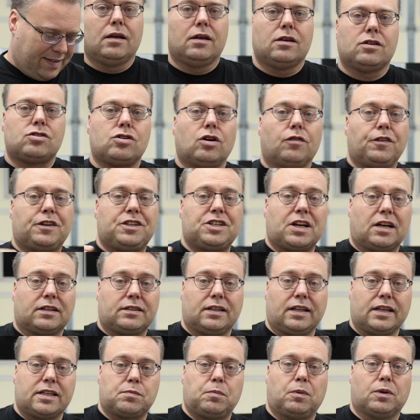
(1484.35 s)
so don't forget to check out the
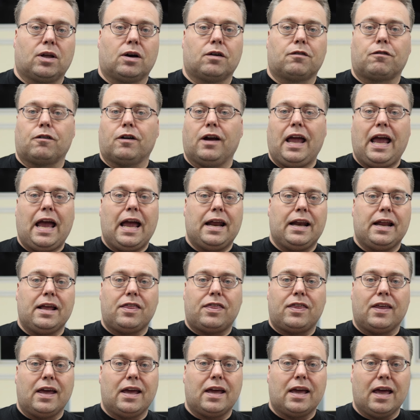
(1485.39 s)
links below for
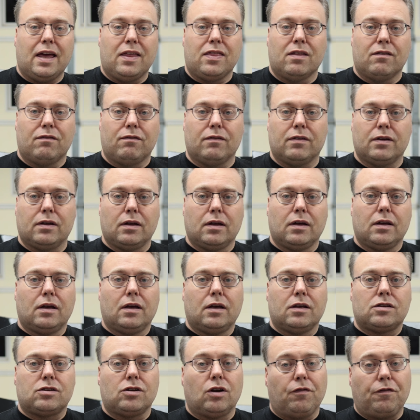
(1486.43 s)
anything in the.
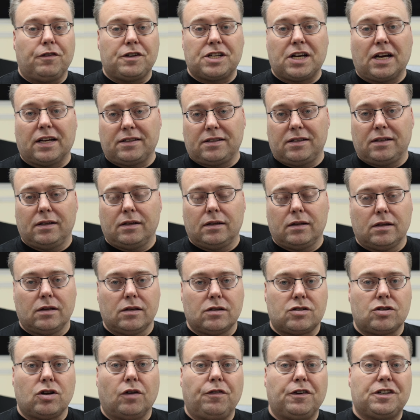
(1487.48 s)
So don't forget to
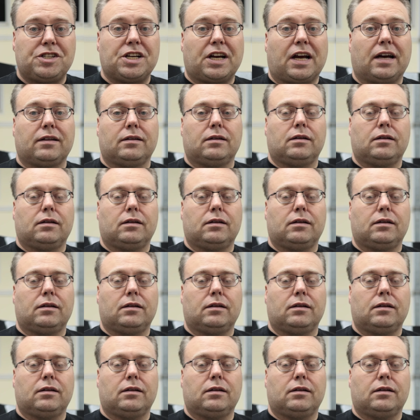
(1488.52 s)
check